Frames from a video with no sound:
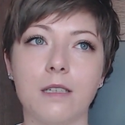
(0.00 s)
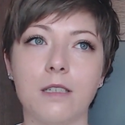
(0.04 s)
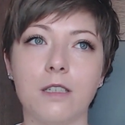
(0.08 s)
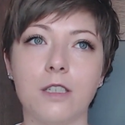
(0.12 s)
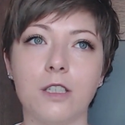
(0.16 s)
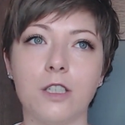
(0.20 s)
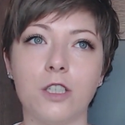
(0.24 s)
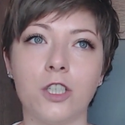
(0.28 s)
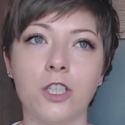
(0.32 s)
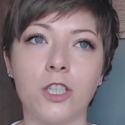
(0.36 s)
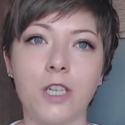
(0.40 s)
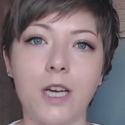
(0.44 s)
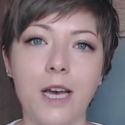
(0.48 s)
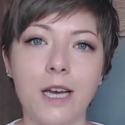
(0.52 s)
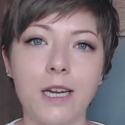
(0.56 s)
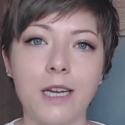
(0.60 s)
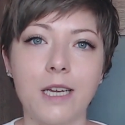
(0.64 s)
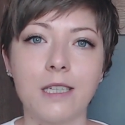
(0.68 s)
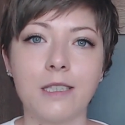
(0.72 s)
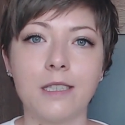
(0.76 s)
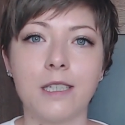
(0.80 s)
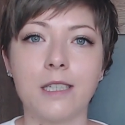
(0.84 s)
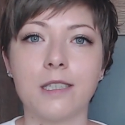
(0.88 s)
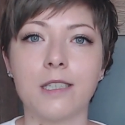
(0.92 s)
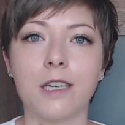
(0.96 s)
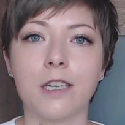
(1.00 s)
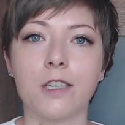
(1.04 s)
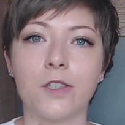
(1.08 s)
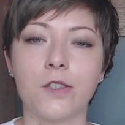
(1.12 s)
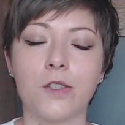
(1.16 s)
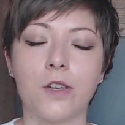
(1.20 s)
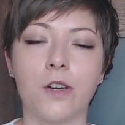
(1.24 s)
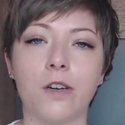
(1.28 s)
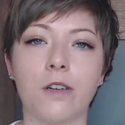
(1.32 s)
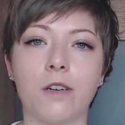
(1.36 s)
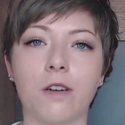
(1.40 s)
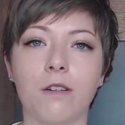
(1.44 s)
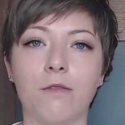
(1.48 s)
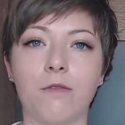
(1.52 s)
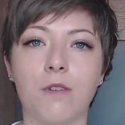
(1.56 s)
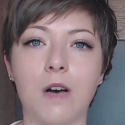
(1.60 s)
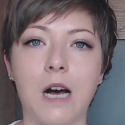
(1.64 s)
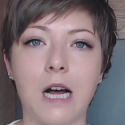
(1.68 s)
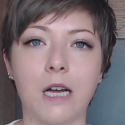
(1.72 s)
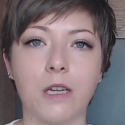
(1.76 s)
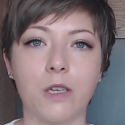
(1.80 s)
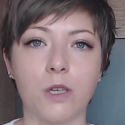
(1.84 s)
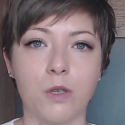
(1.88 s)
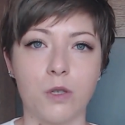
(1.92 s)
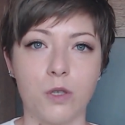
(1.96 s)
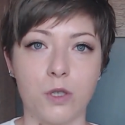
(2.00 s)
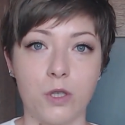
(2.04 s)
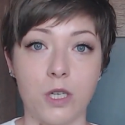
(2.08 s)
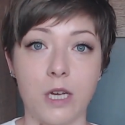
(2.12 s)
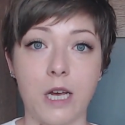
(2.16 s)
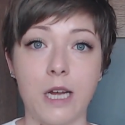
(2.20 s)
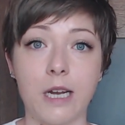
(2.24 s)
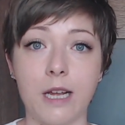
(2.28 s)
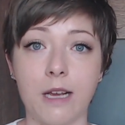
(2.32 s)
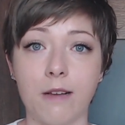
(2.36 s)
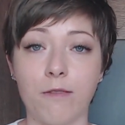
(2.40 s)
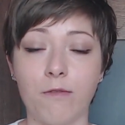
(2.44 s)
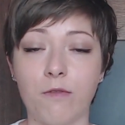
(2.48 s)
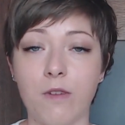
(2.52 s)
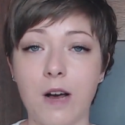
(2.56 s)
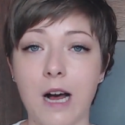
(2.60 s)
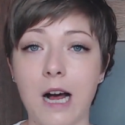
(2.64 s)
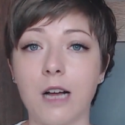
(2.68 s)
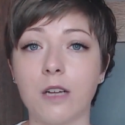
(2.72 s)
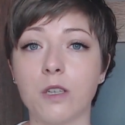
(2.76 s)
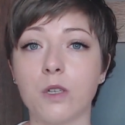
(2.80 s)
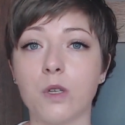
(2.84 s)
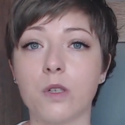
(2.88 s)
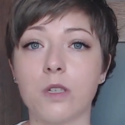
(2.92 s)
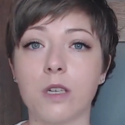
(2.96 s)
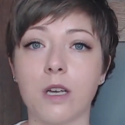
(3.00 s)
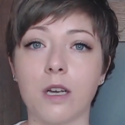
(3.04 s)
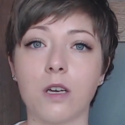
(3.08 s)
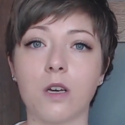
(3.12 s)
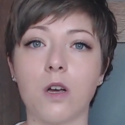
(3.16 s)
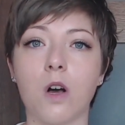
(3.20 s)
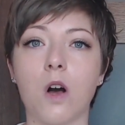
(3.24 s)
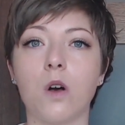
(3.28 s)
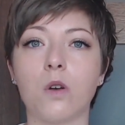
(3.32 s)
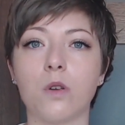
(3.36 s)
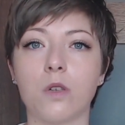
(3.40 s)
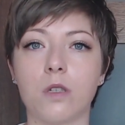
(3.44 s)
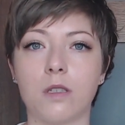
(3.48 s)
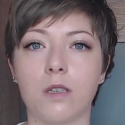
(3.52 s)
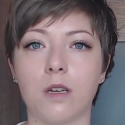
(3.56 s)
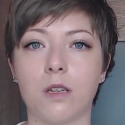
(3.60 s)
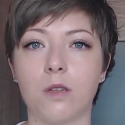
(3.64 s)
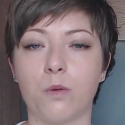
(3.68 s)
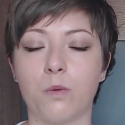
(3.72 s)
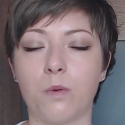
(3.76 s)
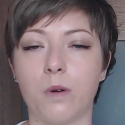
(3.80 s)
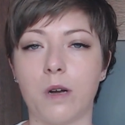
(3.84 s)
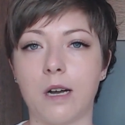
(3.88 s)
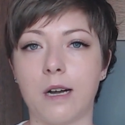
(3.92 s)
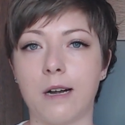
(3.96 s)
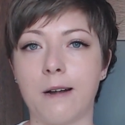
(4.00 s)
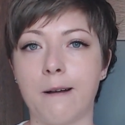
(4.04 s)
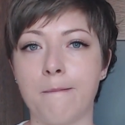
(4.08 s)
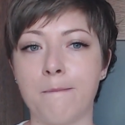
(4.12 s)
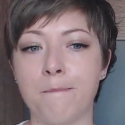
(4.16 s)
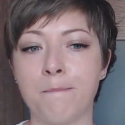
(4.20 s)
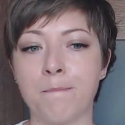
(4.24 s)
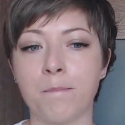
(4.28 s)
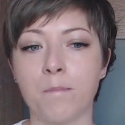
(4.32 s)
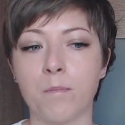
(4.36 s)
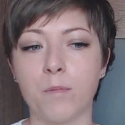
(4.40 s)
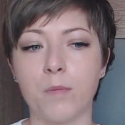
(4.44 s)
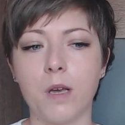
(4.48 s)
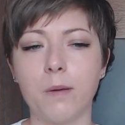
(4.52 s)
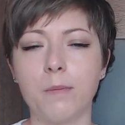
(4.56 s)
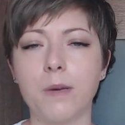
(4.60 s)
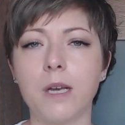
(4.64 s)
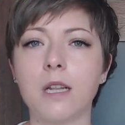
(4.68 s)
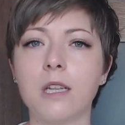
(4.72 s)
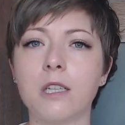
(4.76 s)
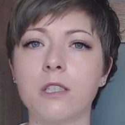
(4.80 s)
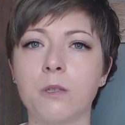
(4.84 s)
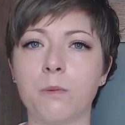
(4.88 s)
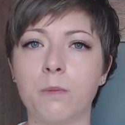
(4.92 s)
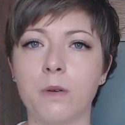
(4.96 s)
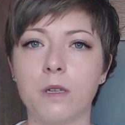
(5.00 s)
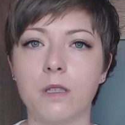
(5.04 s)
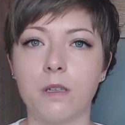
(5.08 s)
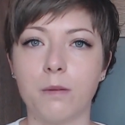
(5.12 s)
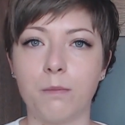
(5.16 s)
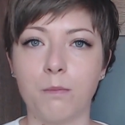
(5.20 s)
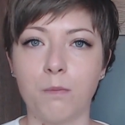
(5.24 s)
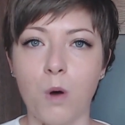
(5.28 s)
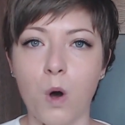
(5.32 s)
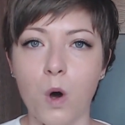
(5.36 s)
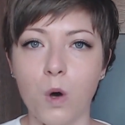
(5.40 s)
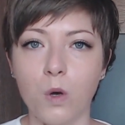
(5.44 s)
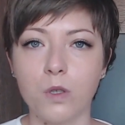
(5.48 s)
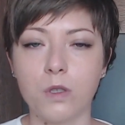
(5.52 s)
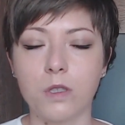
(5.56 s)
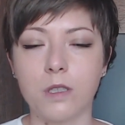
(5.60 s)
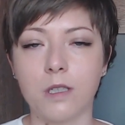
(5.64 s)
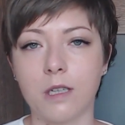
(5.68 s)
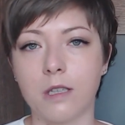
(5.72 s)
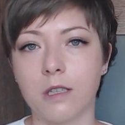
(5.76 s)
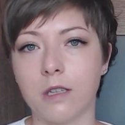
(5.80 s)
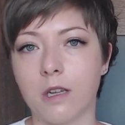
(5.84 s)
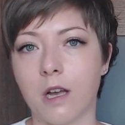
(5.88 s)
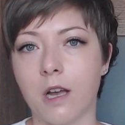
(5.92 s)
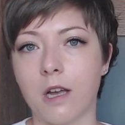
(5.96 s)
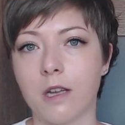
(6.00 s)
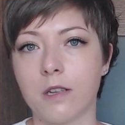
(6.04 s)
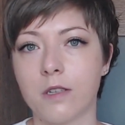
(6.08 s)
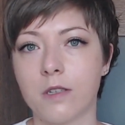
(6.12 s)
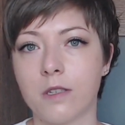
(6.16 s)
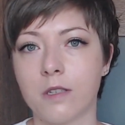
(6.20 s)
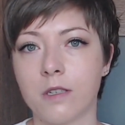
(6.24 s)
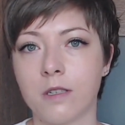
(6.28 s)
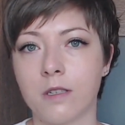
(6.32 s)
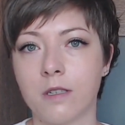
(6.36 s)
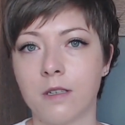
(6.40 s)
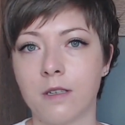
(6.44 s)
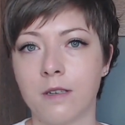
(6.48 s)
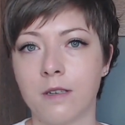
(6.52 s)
shedding these external values, shedding values and goals that were maybe a little bit imposed on us,